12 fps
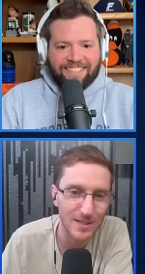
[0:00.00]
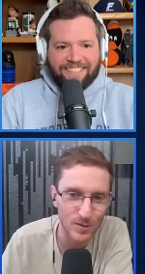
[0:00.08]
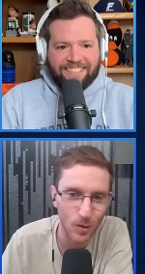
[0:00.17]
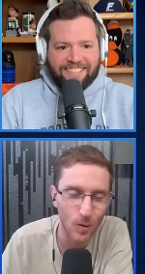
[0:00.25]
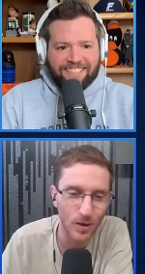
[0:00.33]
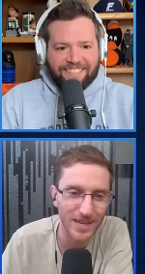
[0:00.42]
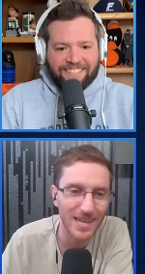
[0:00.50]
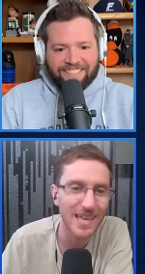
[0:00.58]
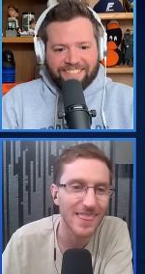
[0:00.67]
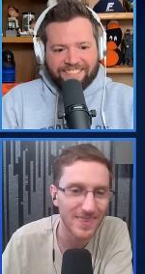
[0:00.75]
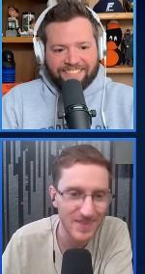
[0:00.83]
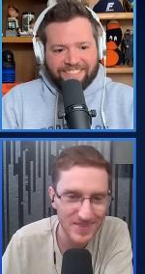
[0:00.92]
Speaker 1: is on
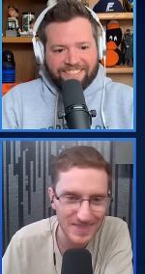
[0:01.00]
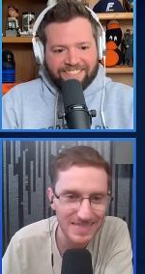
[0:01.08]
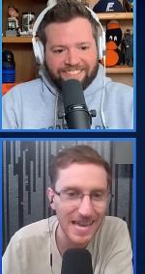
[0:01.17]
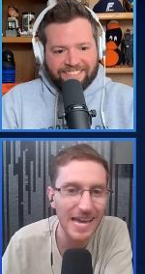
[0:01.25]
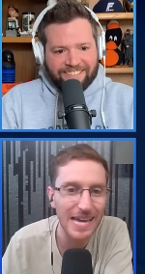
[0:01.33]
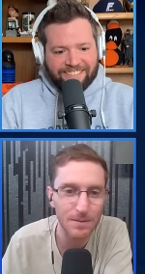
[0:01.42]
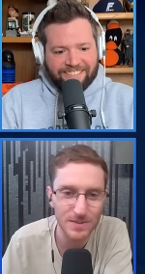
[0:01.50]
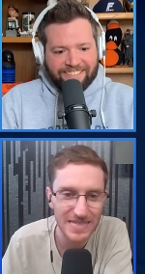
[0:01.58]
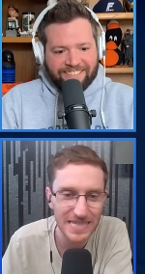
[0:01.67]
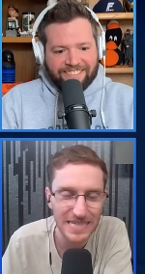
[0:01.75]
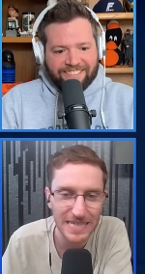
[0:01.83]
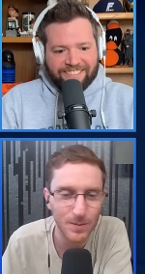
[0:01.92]
the same
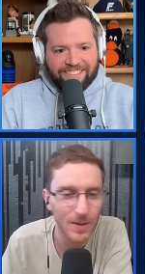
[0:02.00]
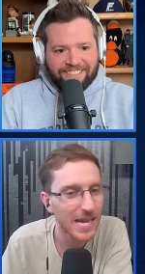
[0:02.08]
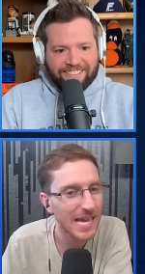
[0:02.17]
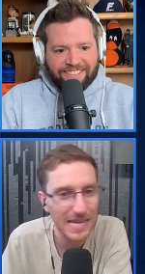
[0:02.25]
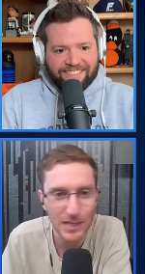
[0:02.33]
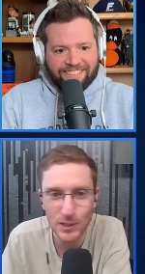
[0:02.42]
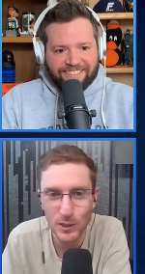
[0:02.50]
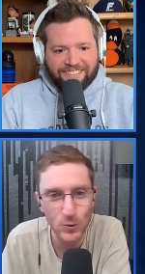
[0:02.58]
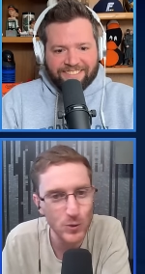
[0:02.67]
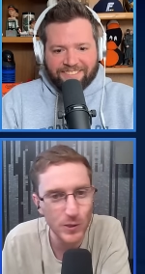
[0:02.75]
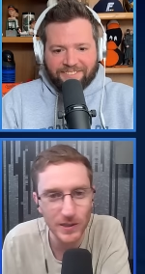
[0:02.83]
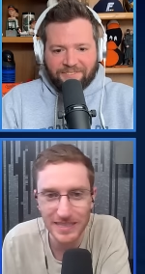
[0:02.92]
team, it
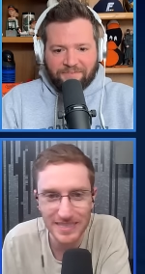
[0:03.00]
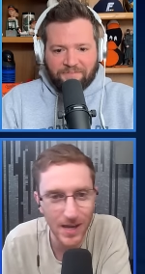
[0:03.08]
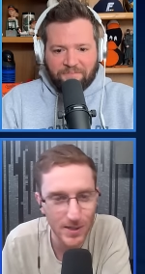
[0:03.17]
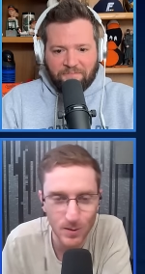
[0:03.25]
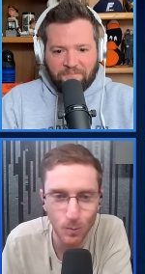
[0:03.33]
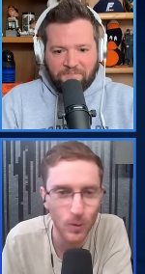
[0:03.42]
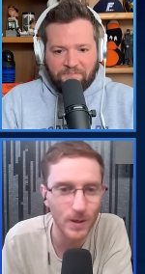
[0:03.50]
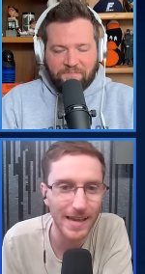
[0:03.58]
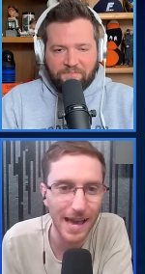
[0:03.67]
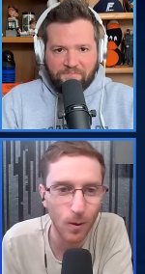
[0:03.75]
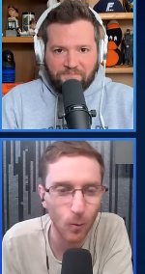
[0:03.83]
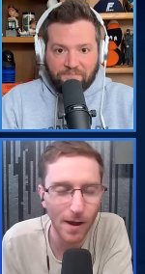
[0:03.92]
usually doesn't work
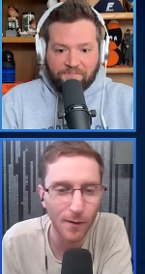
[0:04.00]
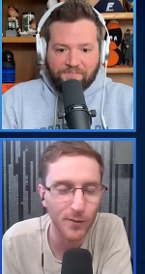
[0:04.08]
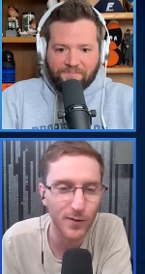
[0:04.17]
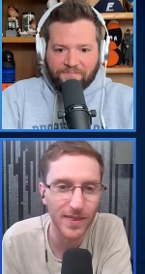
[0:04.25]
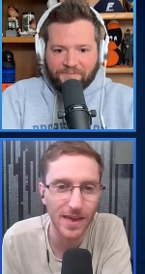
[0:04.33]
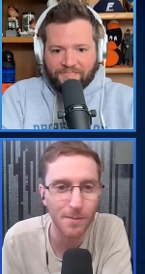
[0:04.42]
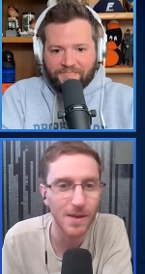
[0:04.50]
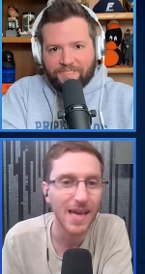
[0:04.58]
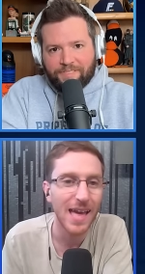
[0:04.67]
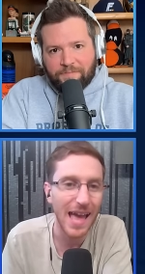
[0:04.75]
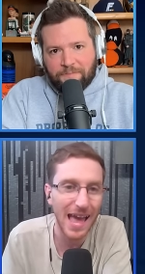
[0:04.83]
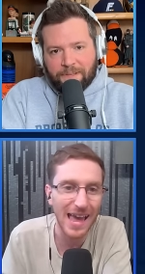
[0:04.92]
out well for them.
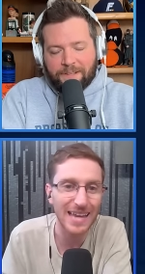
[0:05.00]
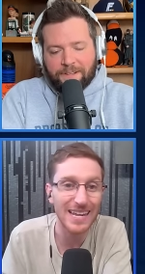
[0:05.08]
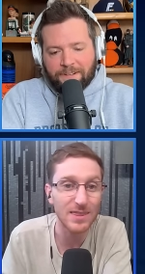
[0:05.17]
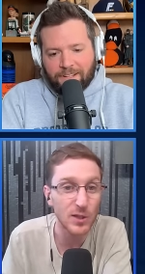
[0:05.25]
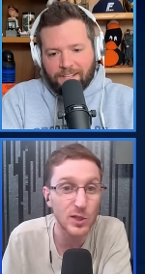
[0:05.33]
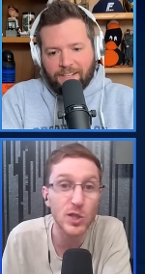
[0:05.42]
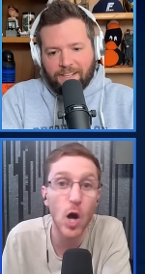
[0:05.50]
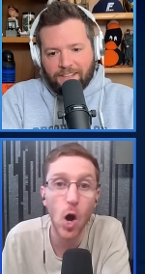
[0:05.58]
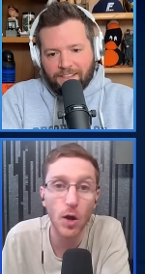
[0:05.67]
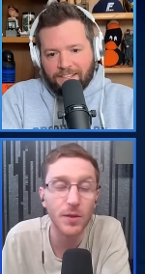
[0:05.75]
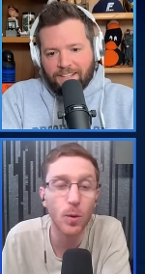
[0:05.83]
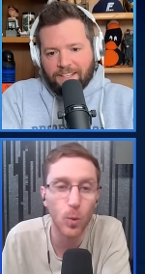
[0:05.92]
And the
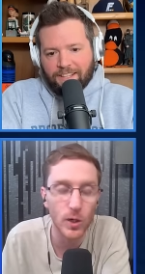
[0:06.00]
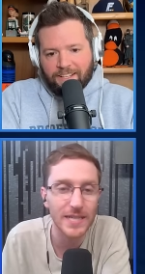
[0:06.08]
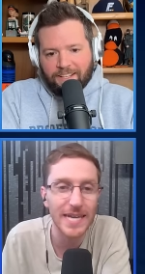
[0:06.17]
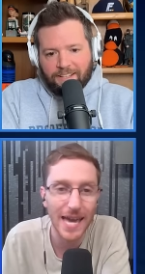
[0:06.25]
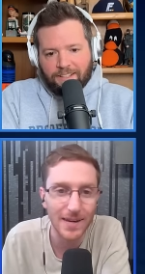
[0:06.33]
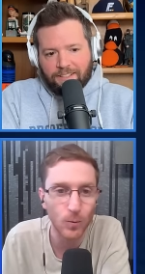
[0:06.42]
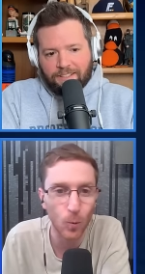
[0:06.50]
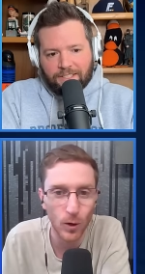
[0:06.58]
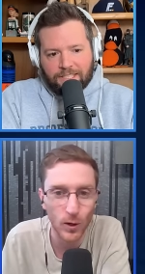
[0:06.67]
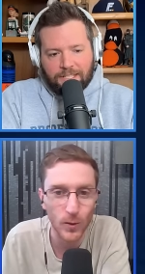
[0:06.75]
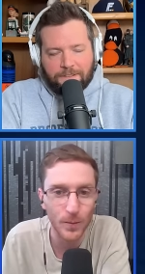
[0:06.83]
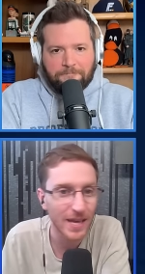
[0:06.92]
dog that we're getting,
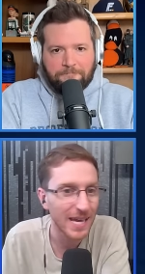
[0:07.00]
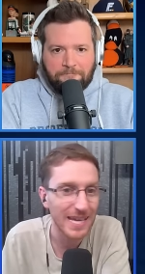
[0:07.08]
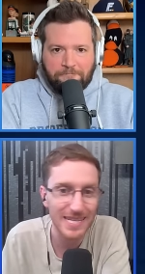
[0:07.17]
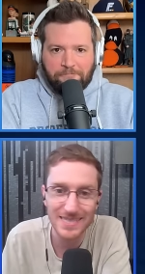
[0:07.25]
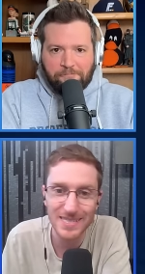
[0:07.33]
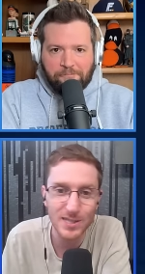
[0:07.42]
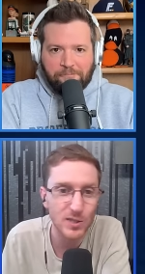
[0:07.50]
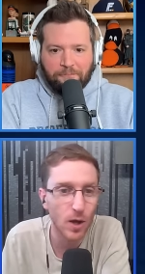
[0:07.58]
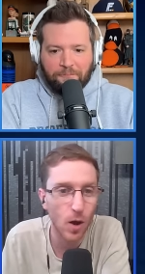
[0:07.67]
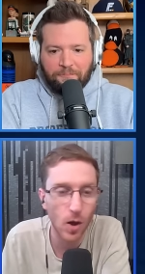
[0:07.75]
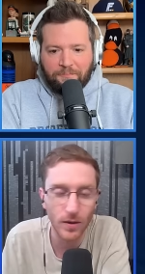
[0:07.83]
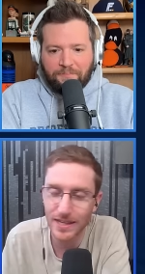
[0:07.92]
Worm, is this
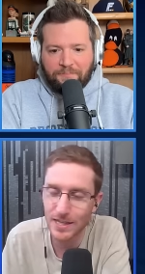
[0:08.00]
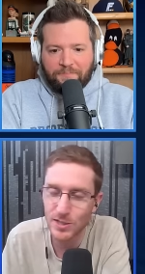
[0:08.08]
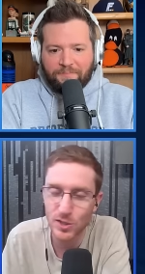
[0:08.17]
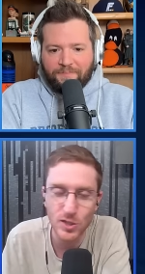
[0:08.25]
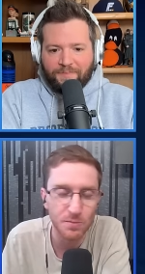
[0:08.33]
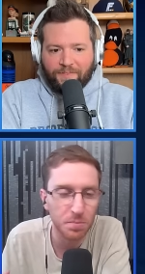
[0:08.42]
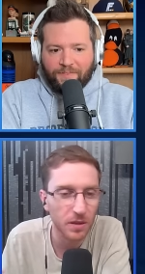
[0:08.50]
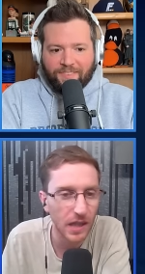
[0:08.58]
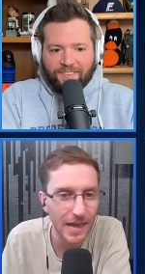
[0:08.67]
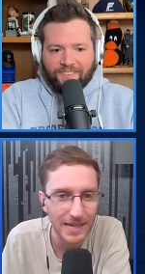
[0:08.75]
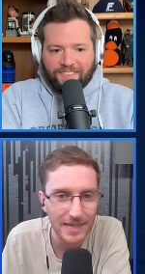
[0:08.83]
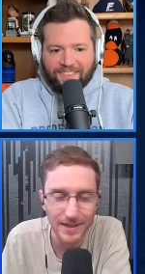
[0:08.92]
dog that is just
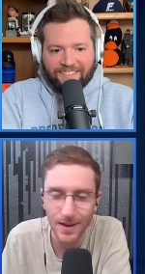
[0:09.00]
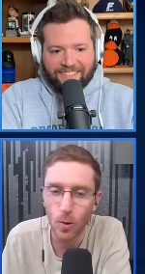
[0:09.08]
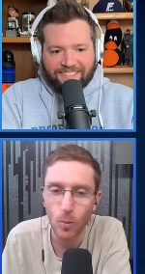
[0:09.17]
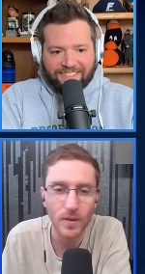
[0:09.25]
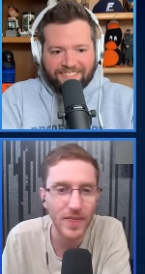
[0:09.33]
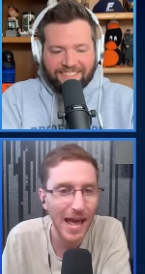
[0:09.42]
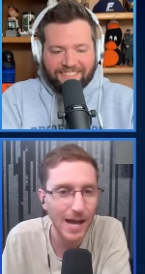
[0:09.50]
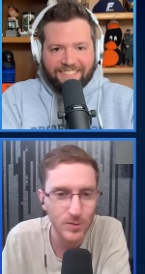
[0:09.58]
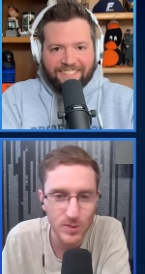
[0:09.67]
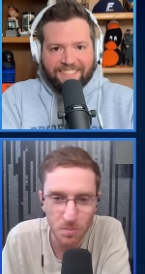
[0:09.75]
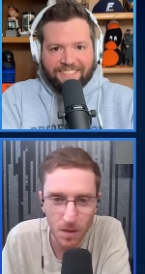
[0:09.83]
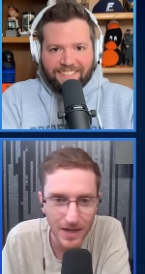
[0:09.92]
playing with
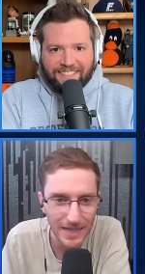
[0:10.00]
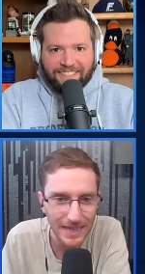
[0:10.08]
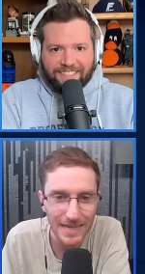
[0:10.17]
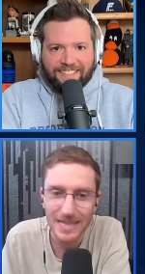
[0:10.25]
house money.